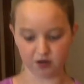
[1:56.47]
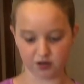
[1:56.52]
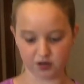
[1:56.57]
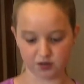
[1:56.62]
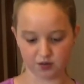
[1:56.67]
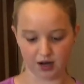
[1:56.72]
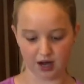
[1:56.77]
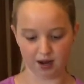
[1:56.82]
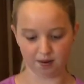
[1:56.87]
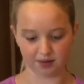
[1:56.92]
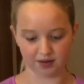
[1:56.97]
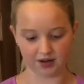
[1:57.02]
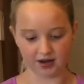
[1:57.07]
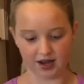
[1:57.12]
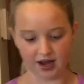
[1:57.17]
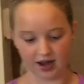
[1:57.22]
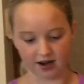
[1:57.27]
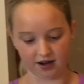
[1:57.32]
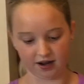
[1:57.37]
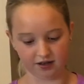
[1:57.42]
So I'm going to
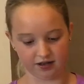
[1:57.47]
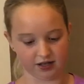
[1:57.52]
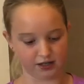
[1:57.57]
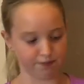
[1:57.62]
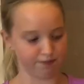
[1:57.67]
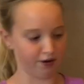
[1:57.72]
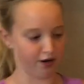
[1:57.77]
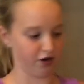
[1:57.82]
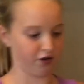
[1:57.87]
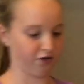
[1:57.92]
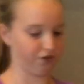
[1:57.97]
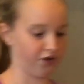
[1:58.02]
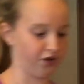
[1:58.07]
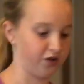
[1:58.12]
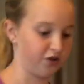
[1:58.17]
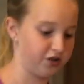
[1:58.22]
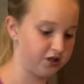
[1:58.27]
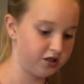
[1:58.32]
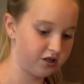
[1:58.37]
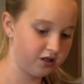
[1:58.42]
add in this butter
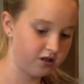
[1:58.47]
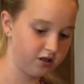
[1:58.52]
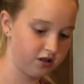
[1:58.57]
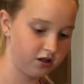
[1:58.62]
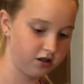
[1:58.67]
first.